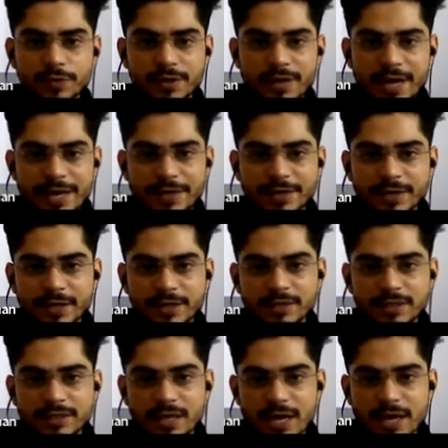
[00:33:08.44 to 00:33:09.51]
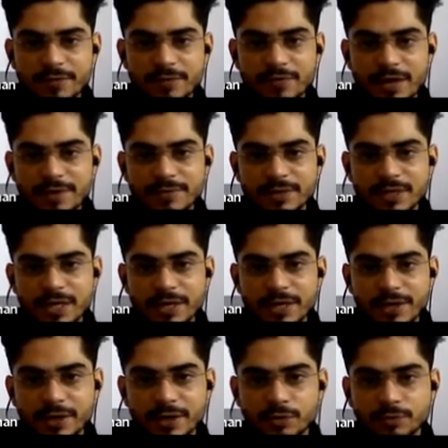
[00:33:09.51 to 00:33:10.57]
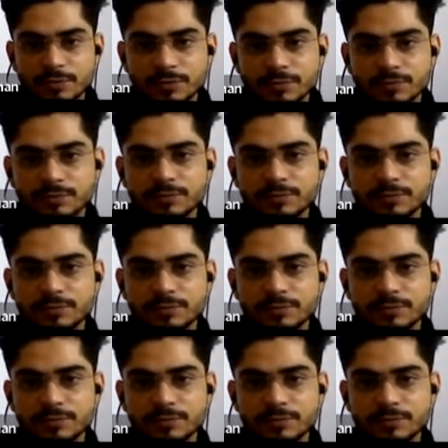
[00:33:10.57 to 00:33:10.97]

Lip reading: will write here this R5 is 100 ohm.